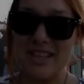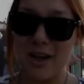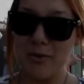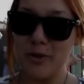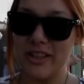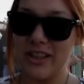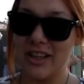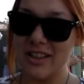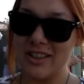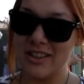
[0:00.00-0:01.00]
is Elle Marie
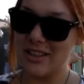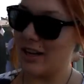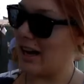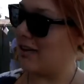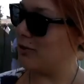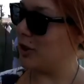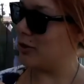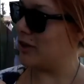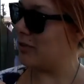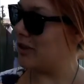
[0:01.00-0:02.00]
Cook. I
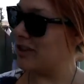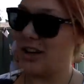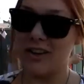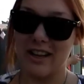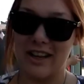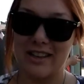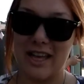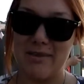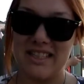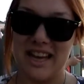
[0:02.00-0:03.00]
wrote a book called
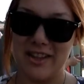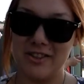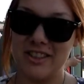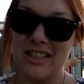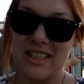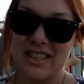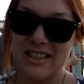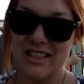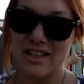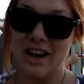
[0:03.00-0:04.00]
Lay Me Down. It
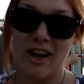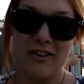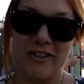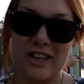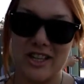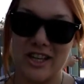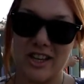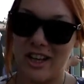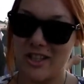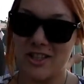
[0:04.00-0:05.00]
is a nonfiction
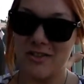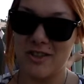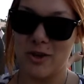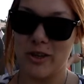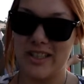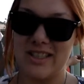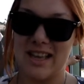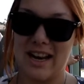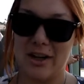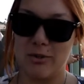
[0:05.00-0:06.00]
collection of stories,
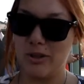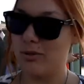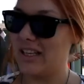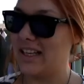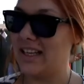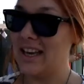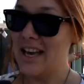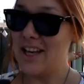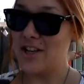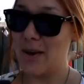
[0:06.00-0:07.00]
and I will be reading
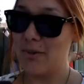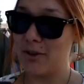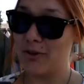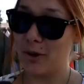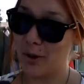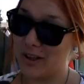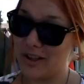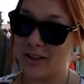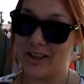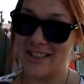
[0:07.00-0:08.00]
chapter
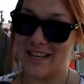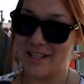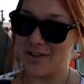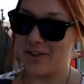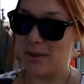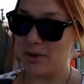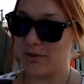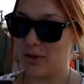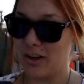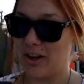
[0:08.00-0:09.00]
4, or a section of chapter
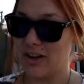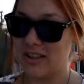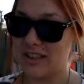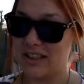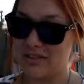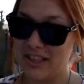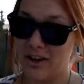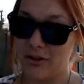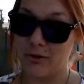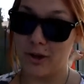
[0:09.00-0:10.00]
4 called Le Vie
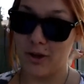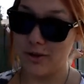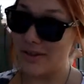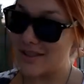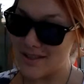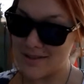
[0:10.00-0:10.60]
en Rose.